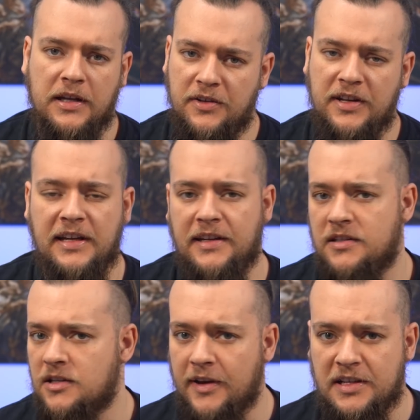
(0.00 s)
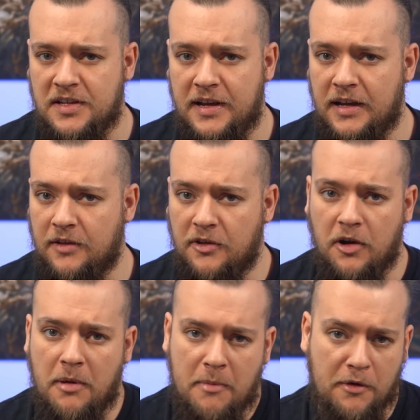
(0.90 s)
Indeed, it's like saying that
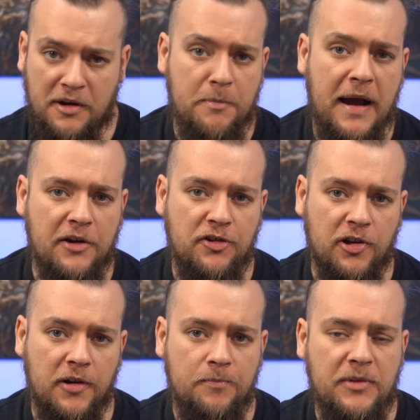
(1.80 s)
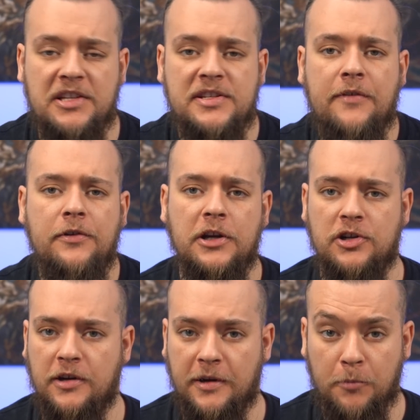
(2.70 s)
I'm a married bachelor. It's
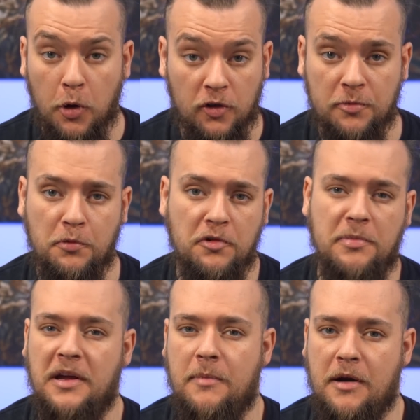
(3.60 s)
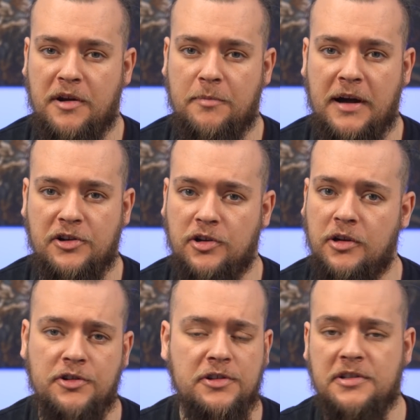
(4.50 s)
definitionally impossible to be a married
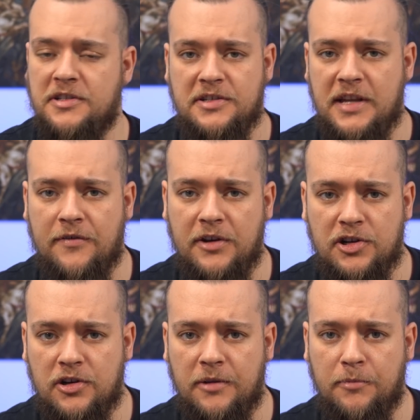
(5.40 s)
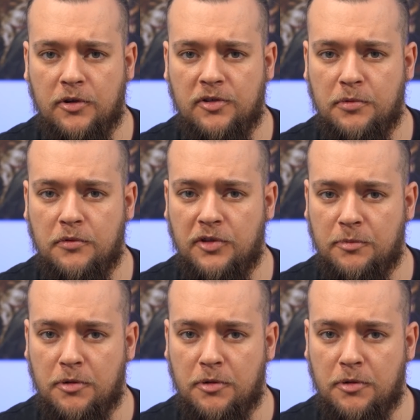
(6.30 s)
bachelor, just as it's definitionally impossible for